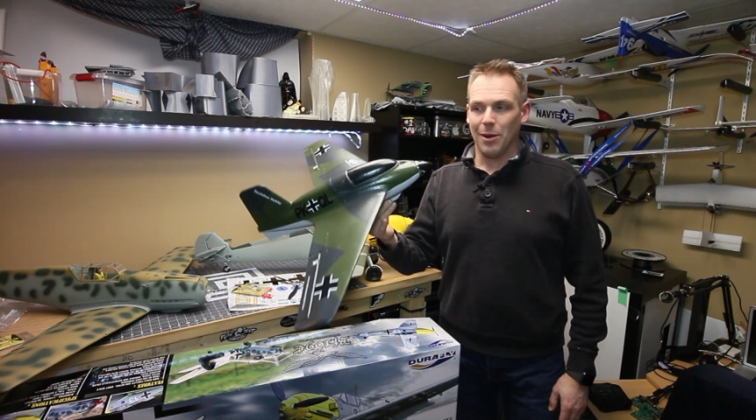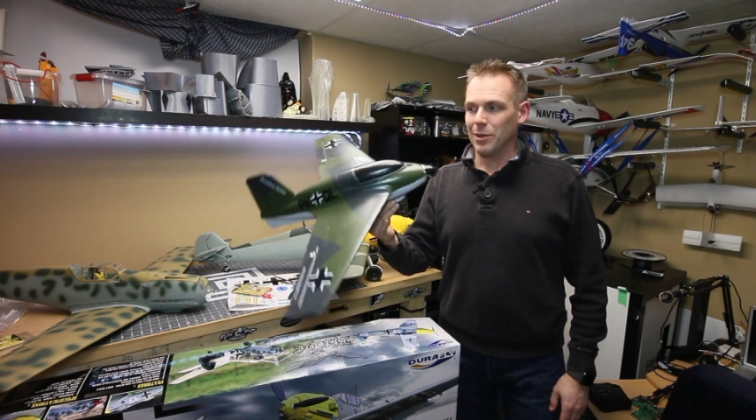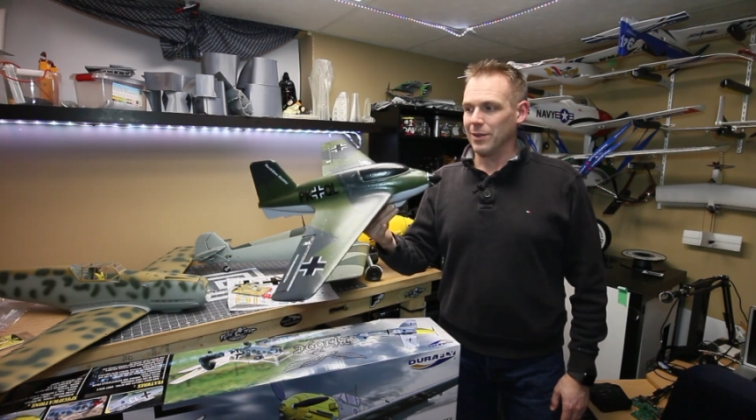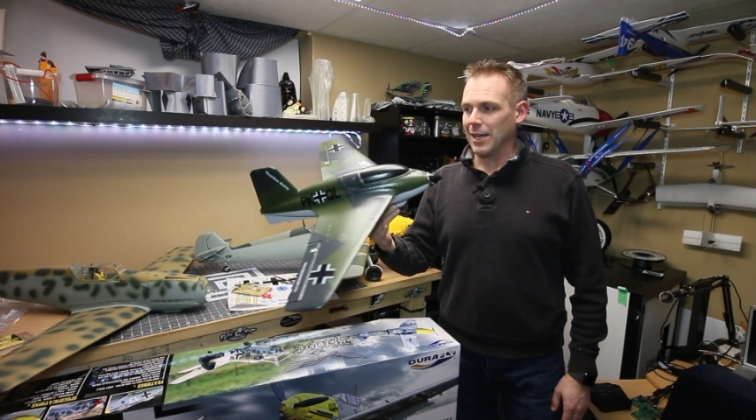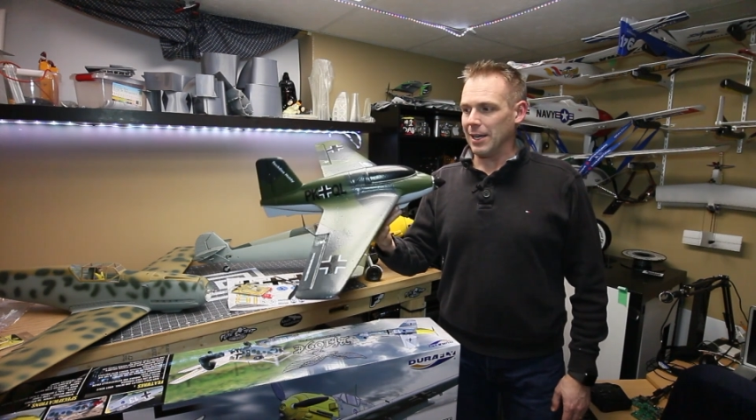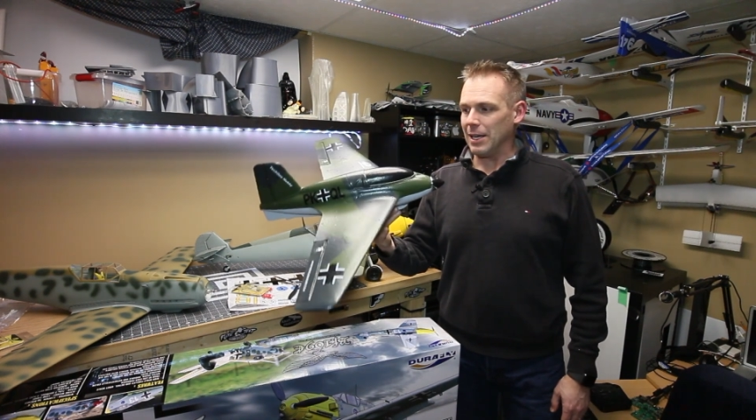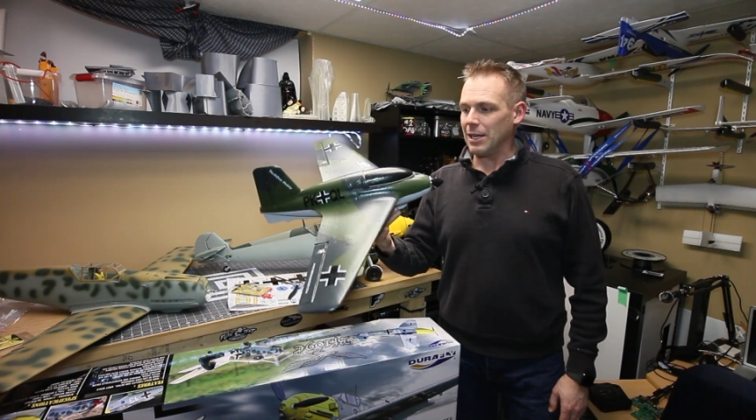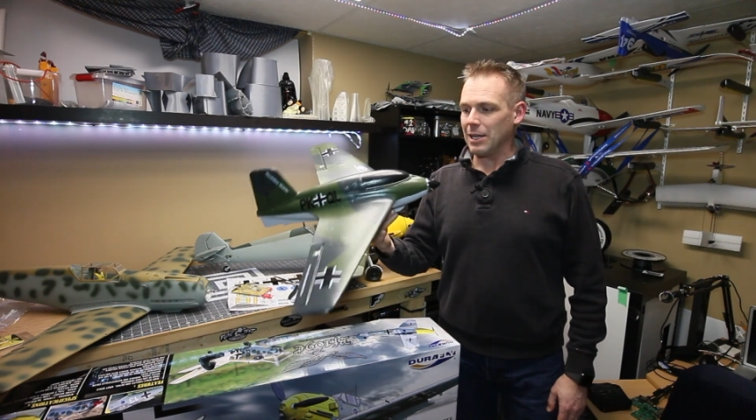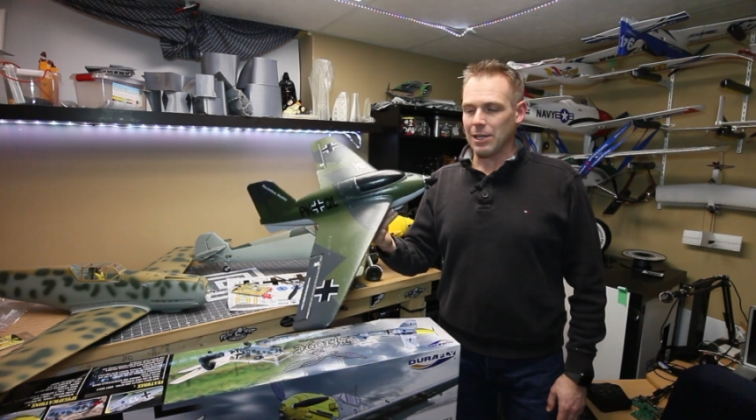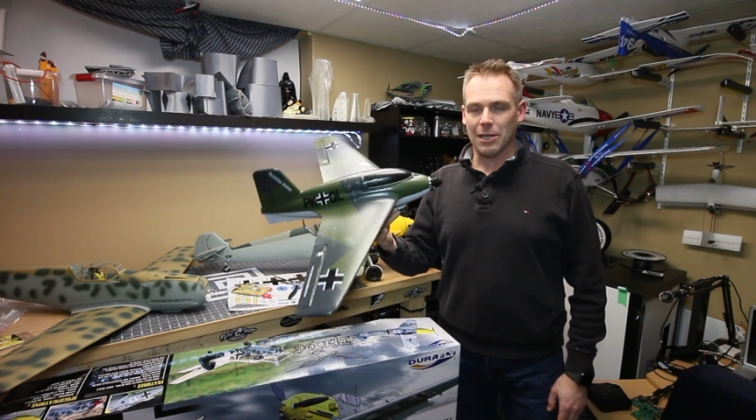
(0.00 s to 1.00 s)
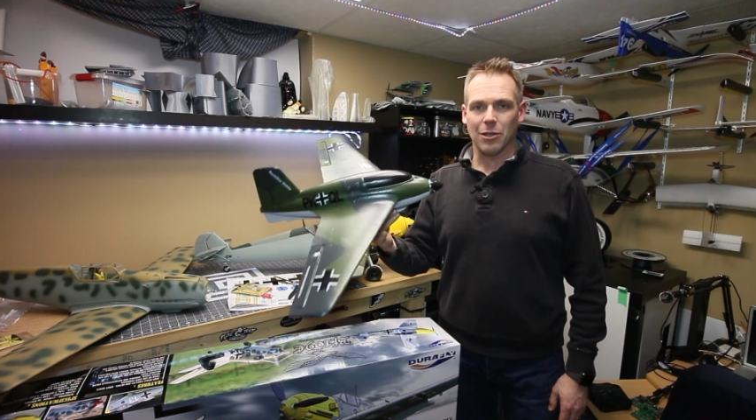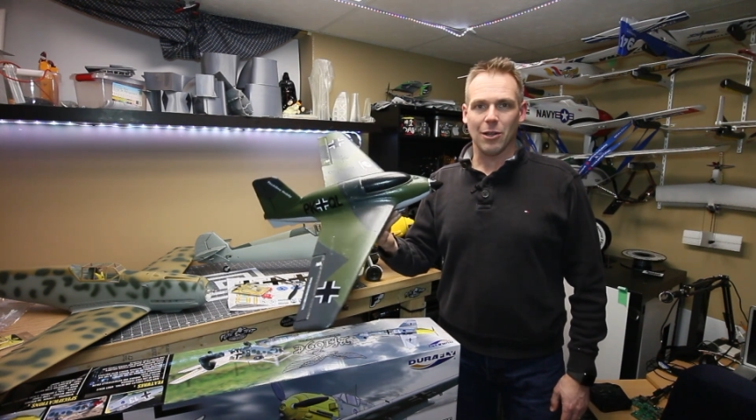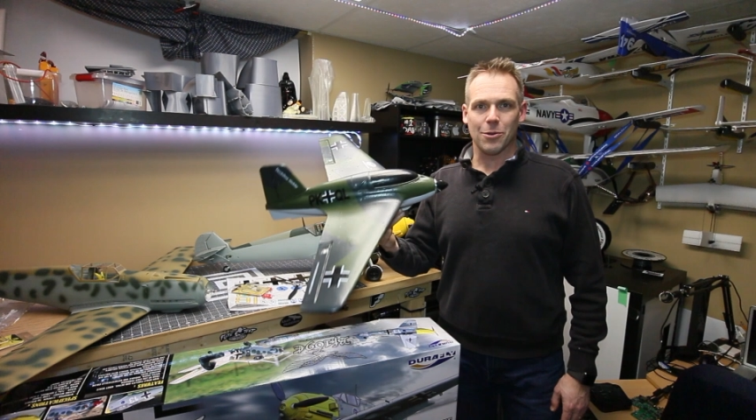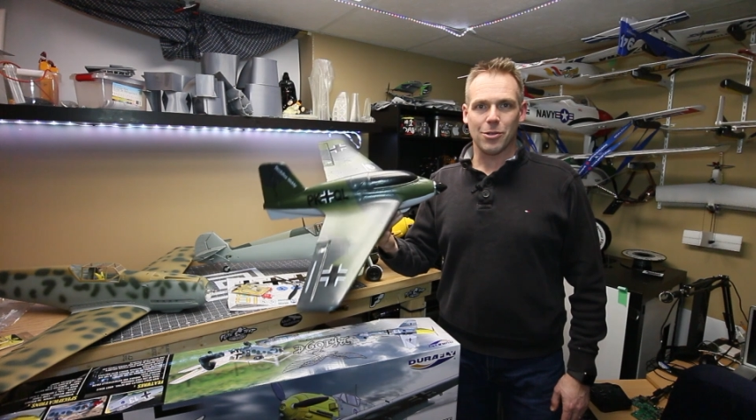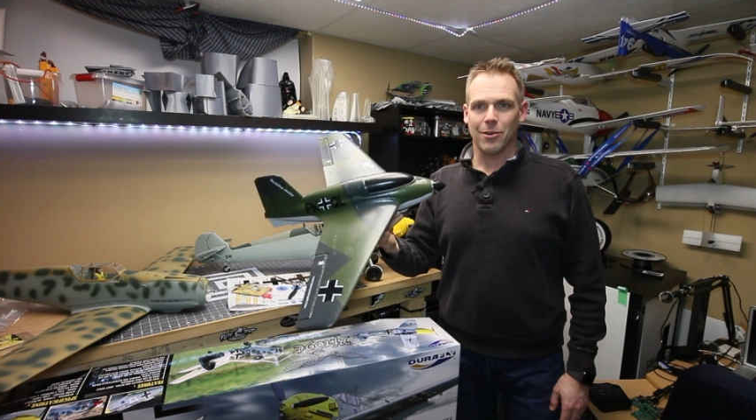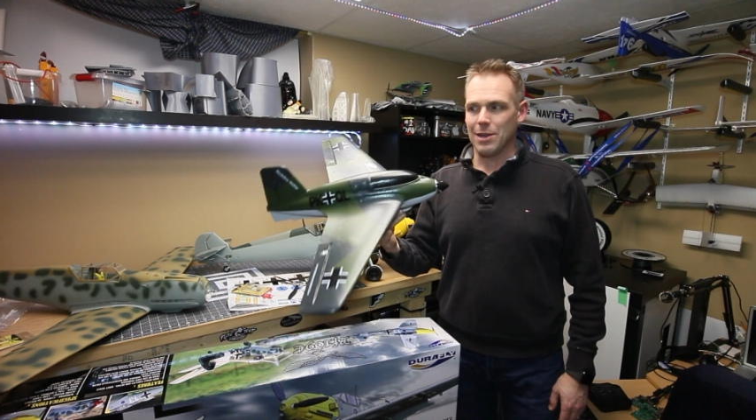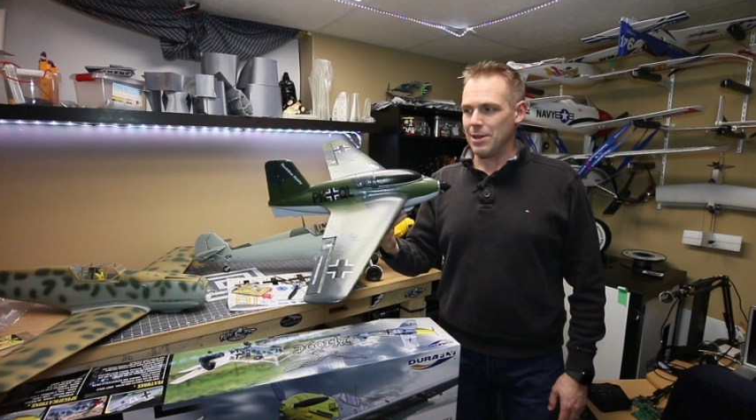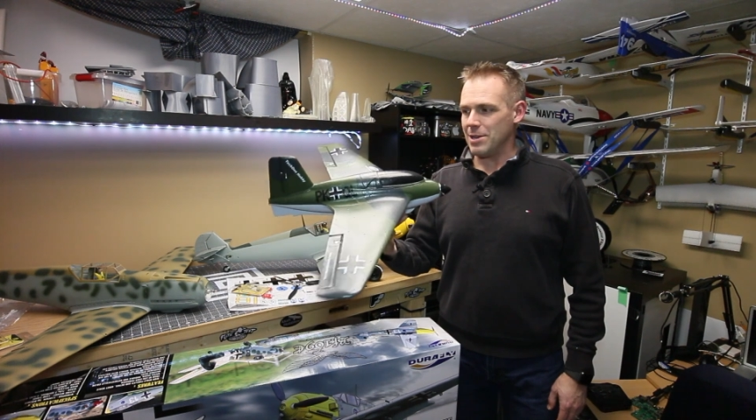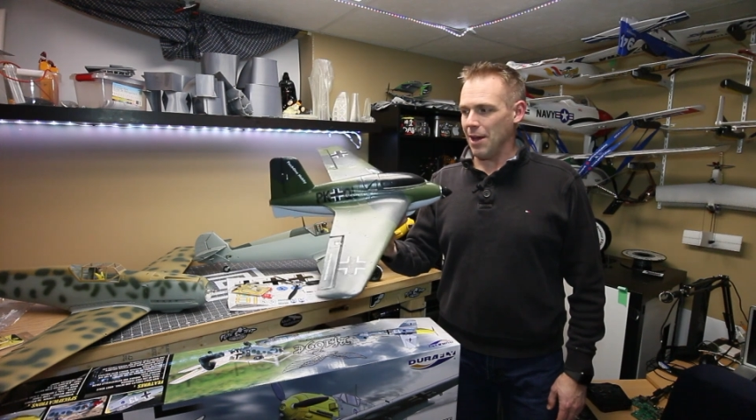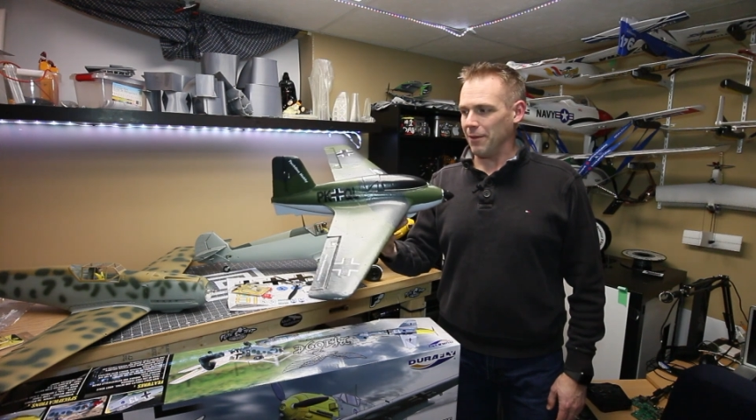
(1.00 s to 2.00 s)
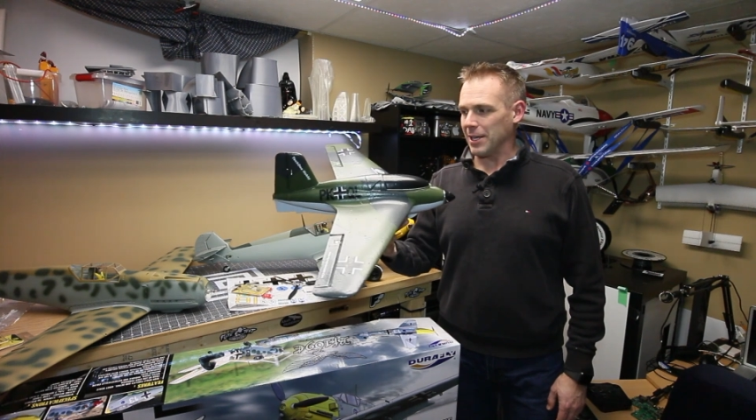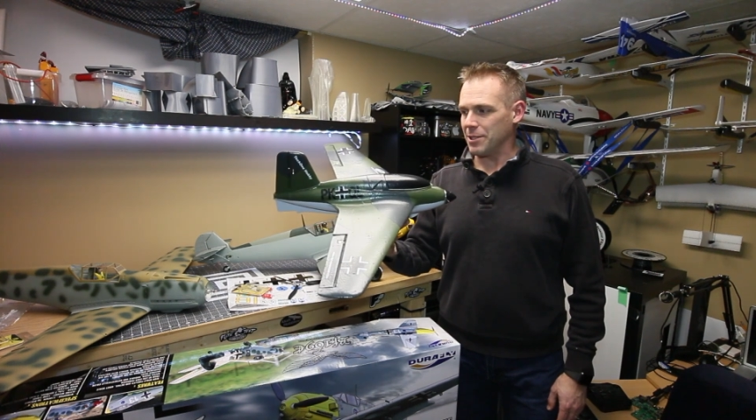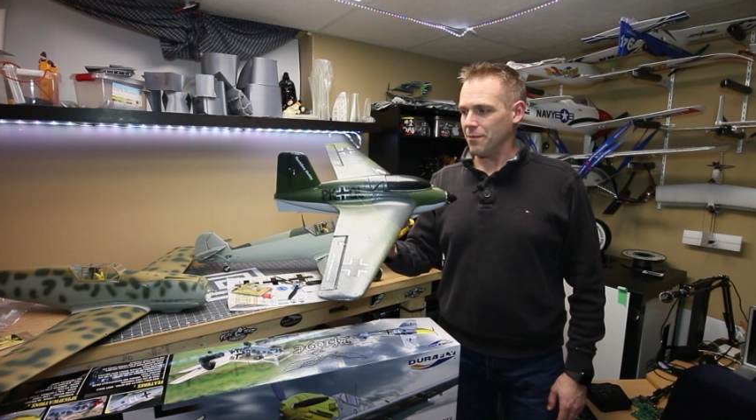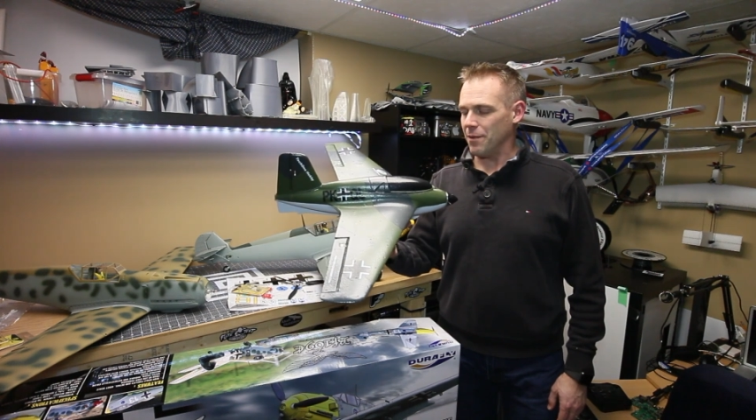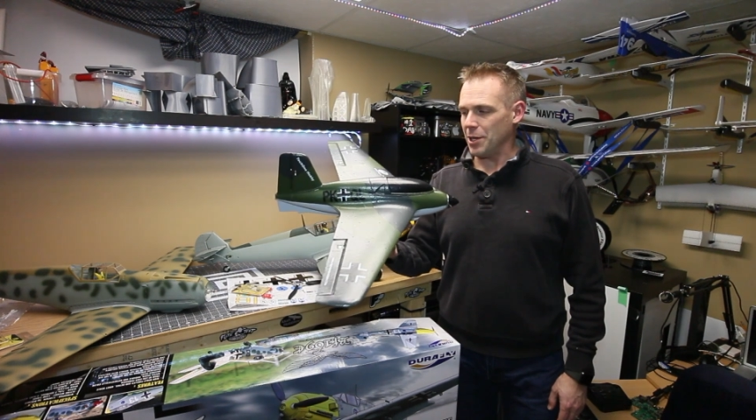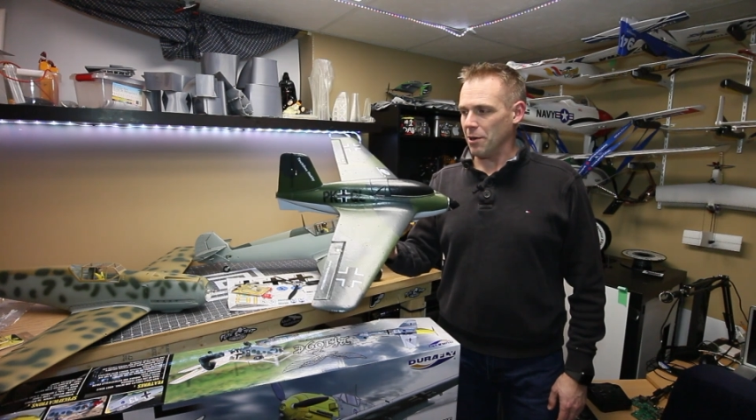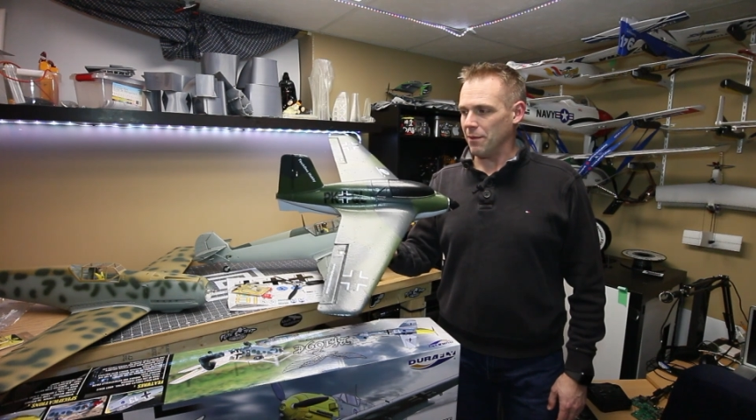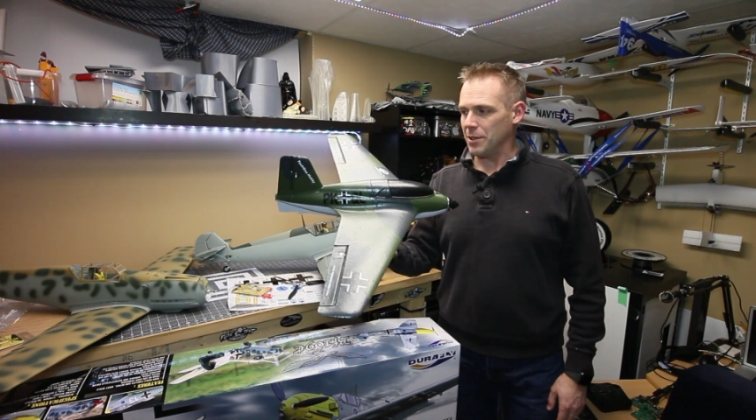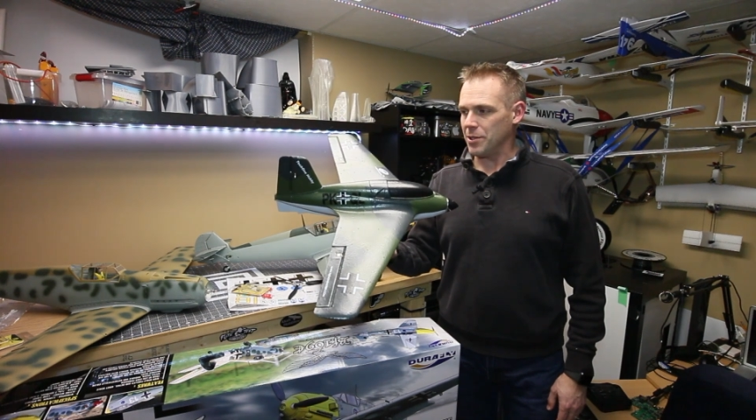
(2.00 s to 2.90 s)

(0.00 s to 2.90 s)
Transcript: I'll be able to get in and in closer and definitely get some video of it.